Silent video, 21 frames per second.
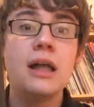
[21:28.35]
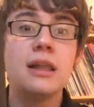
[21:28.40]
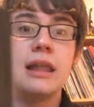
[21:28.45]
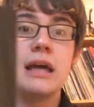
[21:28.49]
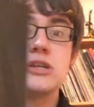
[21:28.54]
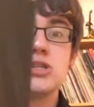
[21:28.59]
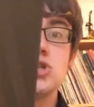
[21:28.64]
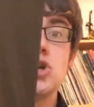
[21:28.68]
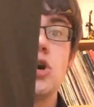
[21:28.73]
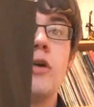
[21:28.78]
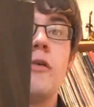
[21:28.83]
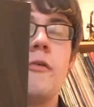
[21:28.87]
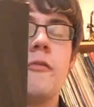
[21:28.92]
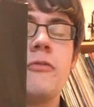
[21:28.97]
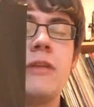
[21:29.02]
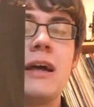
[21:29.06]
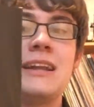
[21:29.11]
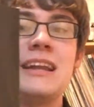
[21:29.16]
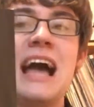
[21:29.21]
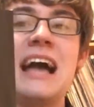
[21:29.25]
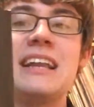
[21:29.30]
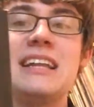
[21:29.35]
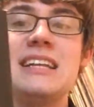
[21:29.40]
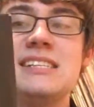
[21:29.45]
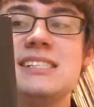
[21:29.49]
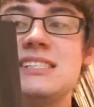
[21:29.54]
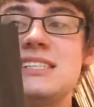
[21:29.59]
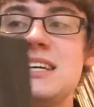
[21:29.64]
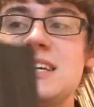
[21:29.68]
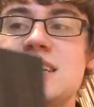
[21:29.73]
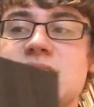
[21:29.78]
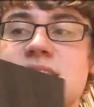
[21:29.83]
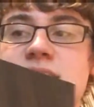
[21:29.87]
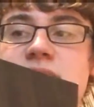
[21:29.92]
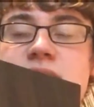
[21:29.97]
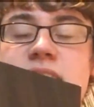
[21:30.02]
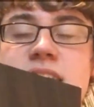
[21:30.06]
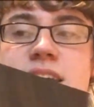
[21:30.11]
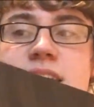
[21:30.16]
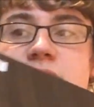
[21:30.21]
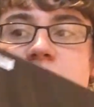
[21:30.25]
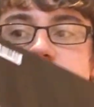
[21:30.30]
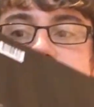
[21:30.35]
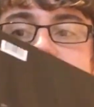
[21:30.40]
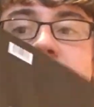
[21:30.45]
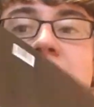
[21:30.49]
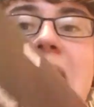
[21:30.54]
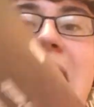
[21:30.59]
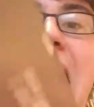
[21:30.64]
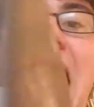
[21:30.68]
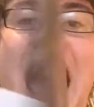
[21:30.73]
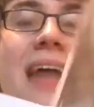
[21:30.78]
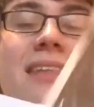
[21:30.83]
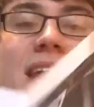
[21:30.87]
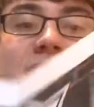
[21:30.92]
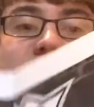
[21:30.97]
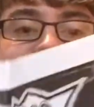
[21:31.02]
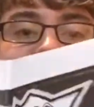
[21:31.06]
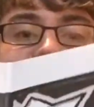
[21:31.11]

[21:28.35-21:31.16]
like sort of like 1960s and like